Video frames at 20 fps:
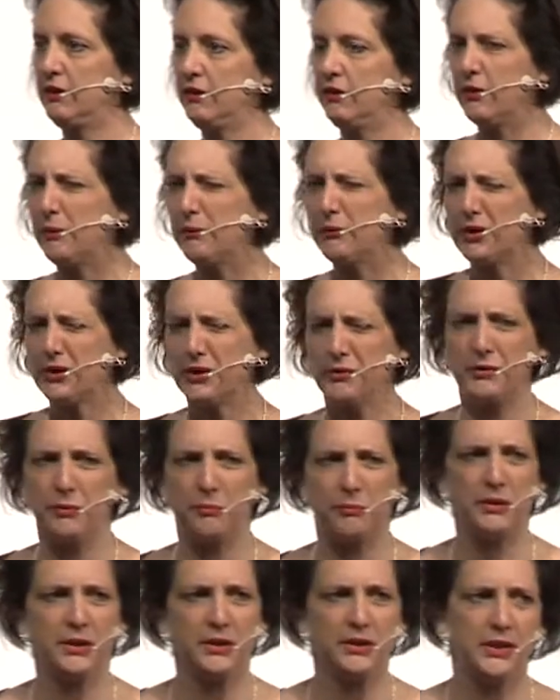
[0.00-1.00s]
You know, I'm working
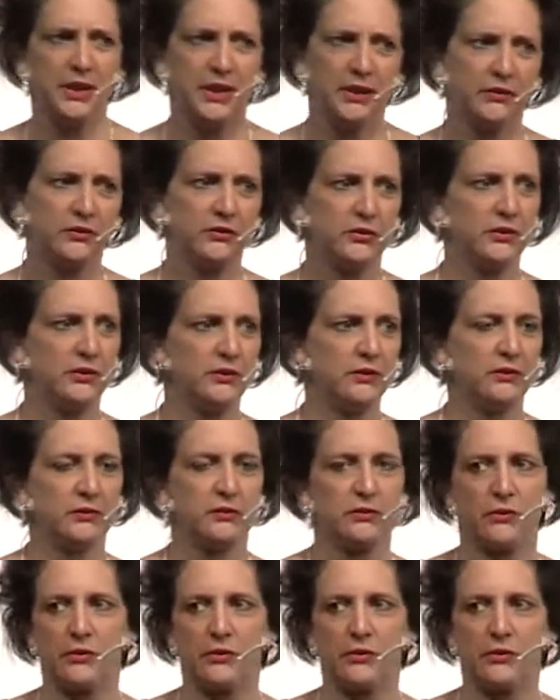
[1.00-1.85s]
with big data students,